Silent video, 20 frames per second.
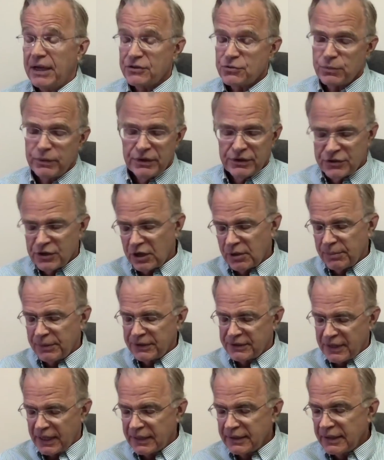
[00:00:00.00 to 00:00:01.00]
mass. We didn't talk
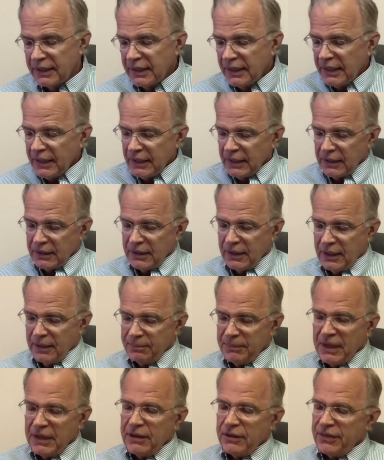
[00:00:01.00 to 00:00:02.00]
about that.
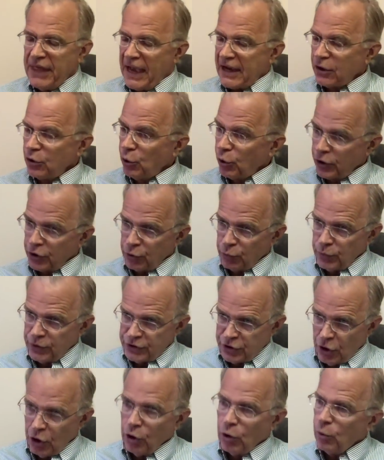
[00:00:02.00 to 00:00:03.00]
That goiter
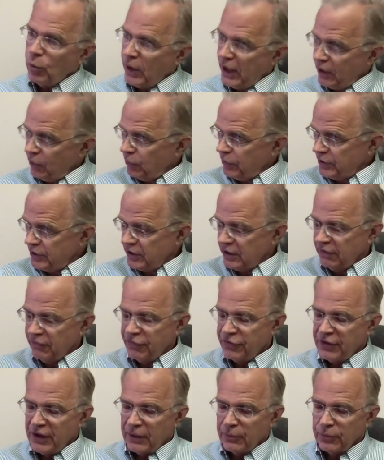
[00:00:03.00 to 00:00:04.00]
would go away when you
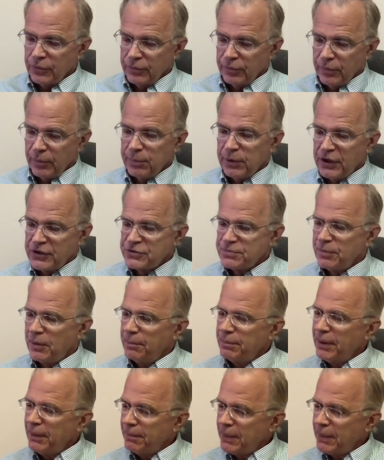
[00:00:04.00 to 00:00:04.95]
give thyroid replacement.